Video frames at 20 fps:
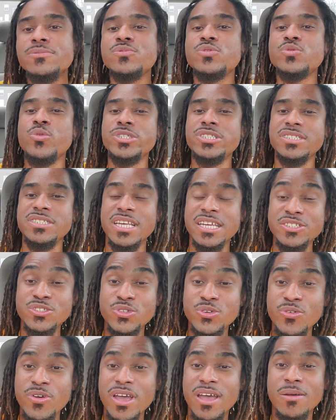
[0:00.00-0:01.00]
which is
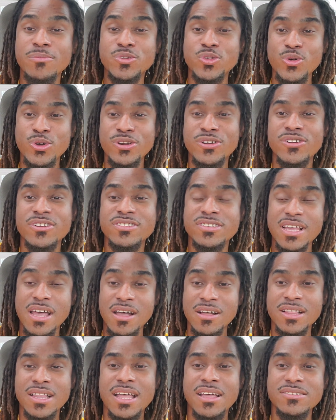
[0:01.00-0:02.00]
Instagram, Twitter,
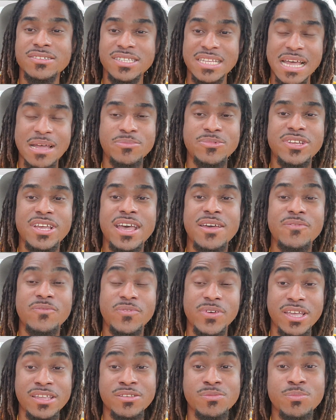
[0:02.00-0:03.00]
SoundCloud, Snapchat,
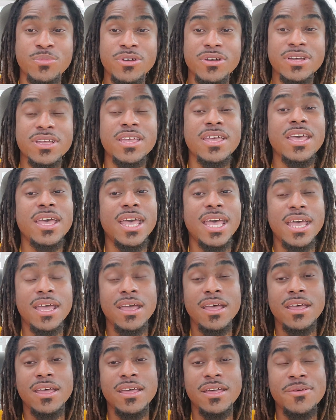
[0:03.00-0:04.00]
Facebook,
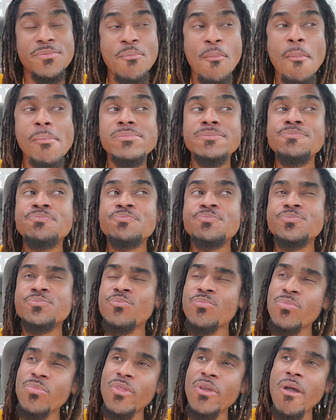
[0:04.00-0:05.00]
and
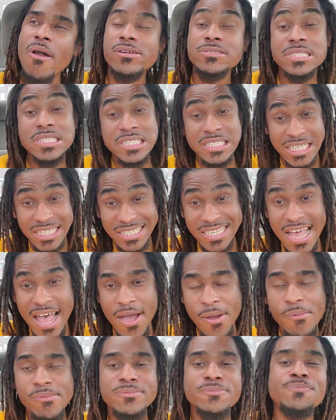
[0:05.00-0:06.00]

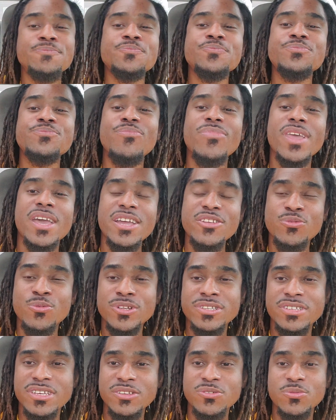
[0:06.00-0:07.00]
TikTok. Each
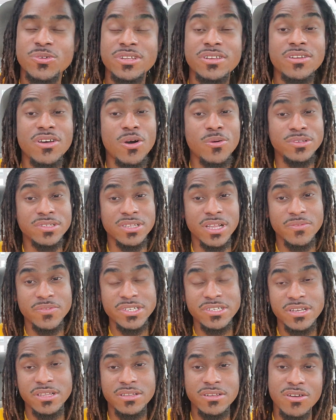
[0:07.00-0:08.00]
one teach one. Always love
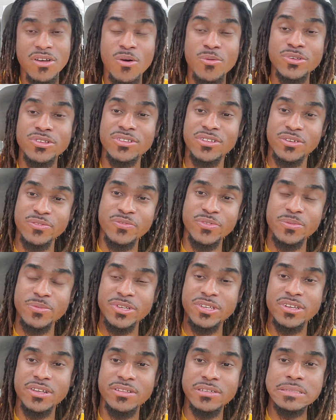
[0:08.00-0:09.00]
each other. Always learn from
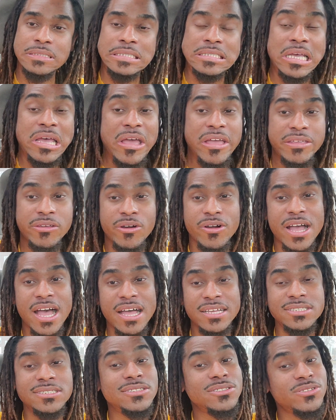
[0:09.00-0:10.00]
each other. And yo,
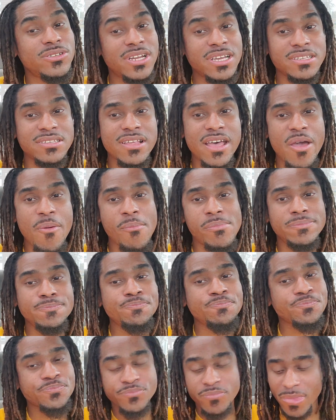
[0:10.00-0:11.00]
guys, until next time,
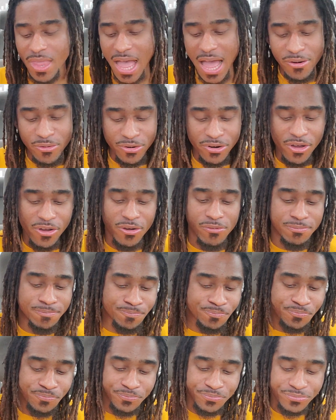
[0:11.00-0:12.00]
I don't know.
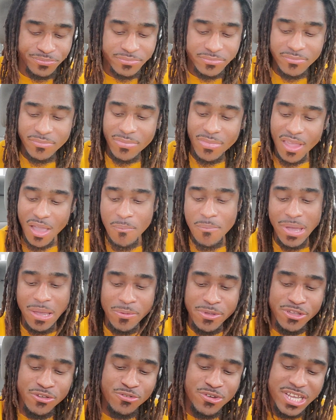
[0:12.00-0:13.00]

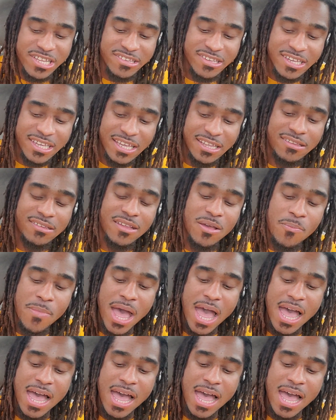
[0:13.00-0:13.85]
Maybe you need to get some